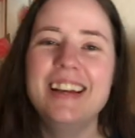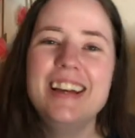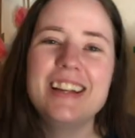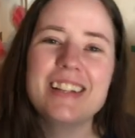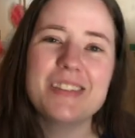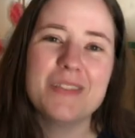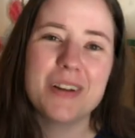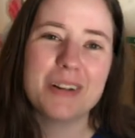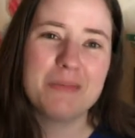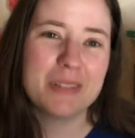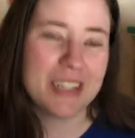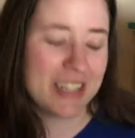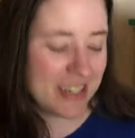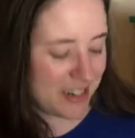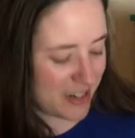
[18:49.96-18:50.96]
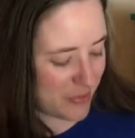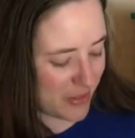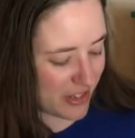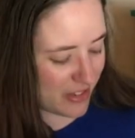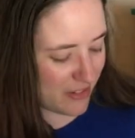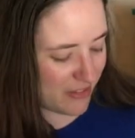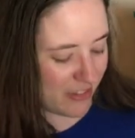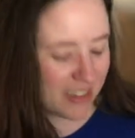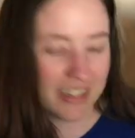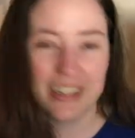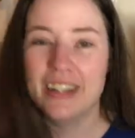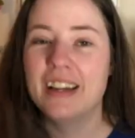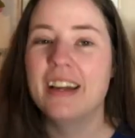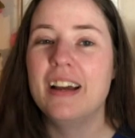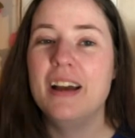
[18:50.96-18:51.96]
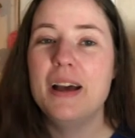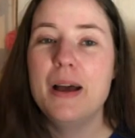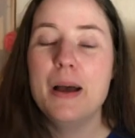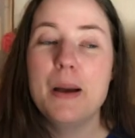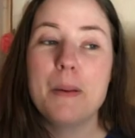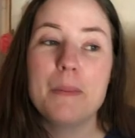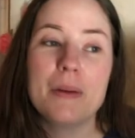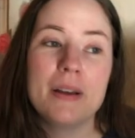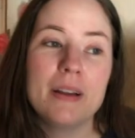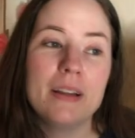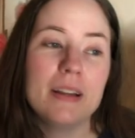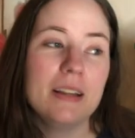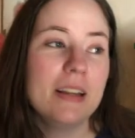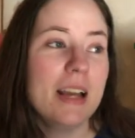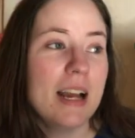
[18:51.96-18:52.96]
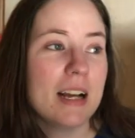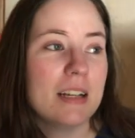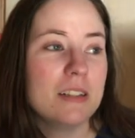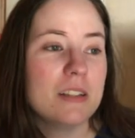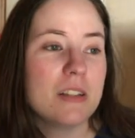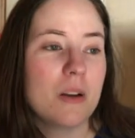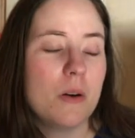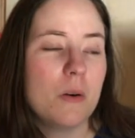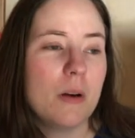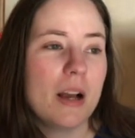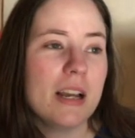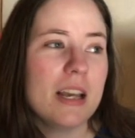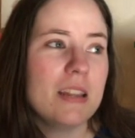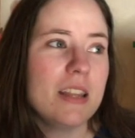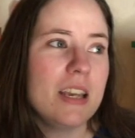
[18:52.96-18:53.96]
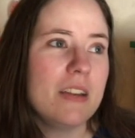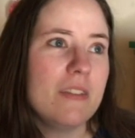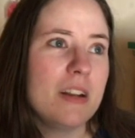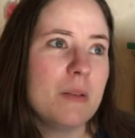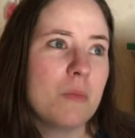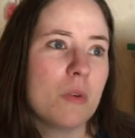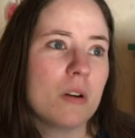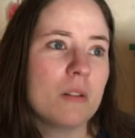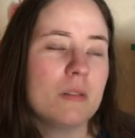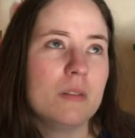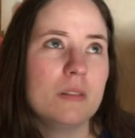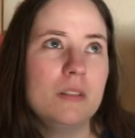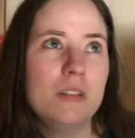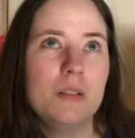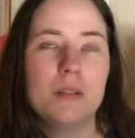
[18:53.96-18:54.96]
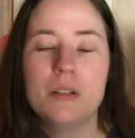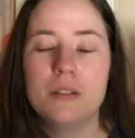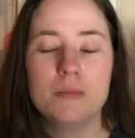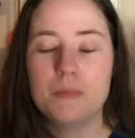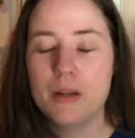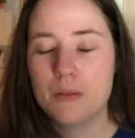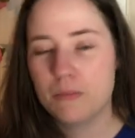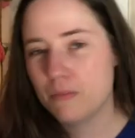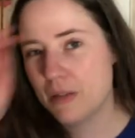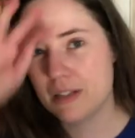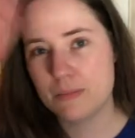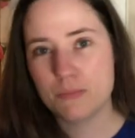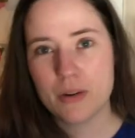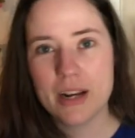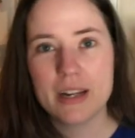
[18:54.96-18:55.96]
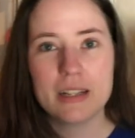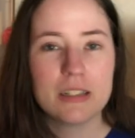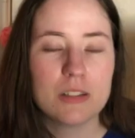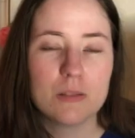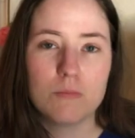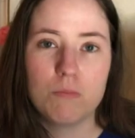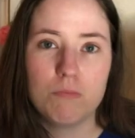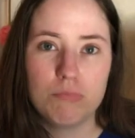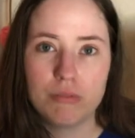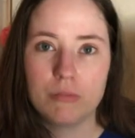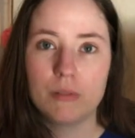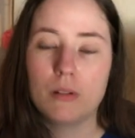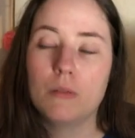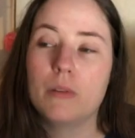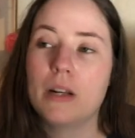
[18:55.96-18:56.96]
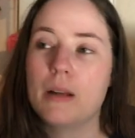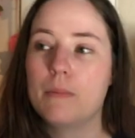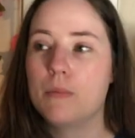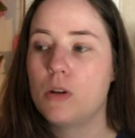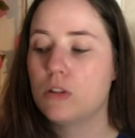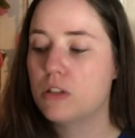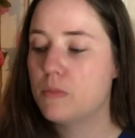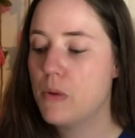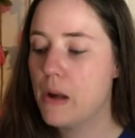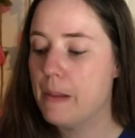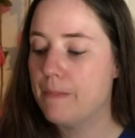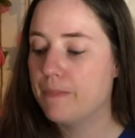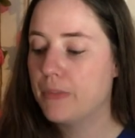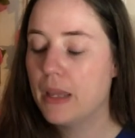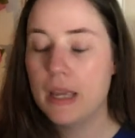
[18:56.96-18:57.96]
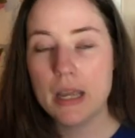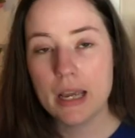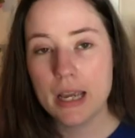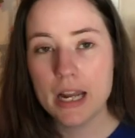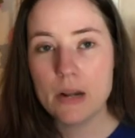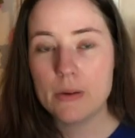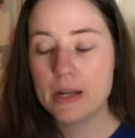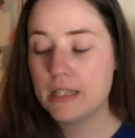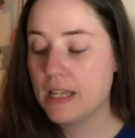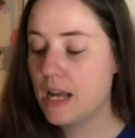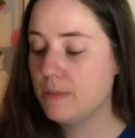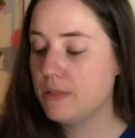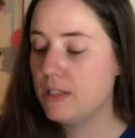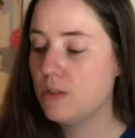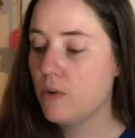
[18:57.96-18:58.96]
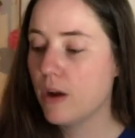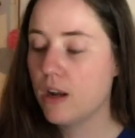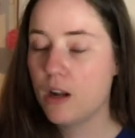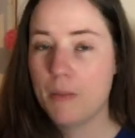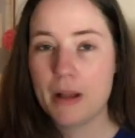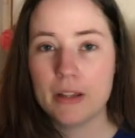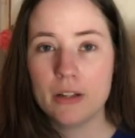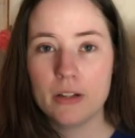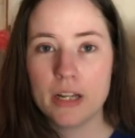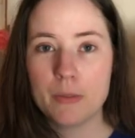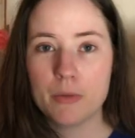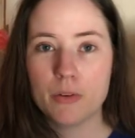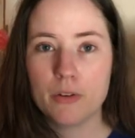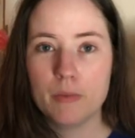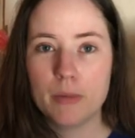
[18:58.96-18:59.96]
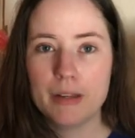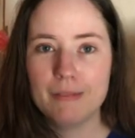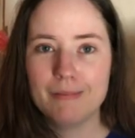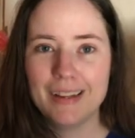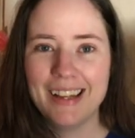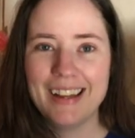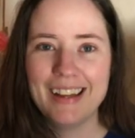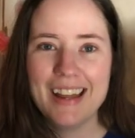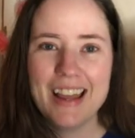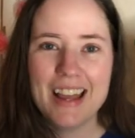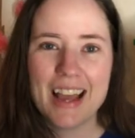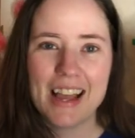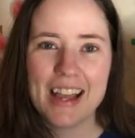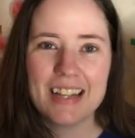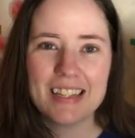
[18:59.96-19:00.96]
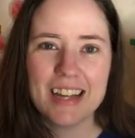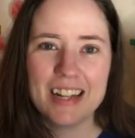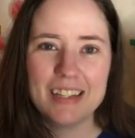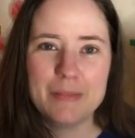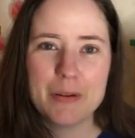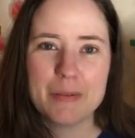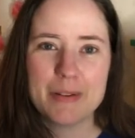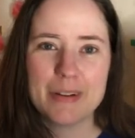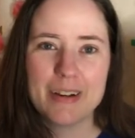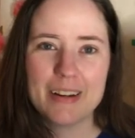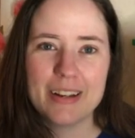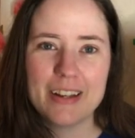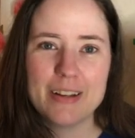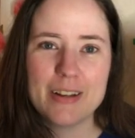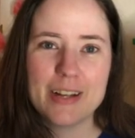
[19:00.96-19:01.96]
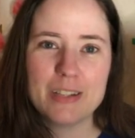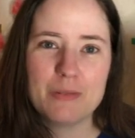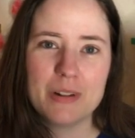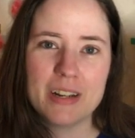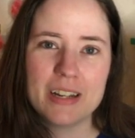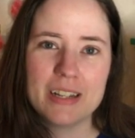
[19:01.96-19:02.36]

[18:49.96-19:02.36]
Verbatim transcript: She woke up with the hiccups. That's so funny. But yeah, so I can't think of any more. Oh, my, my brain gets when I'm on the spot. Anyways, I'm still working on my little amigurumi. It's got a little bit bigger. Can you guess what it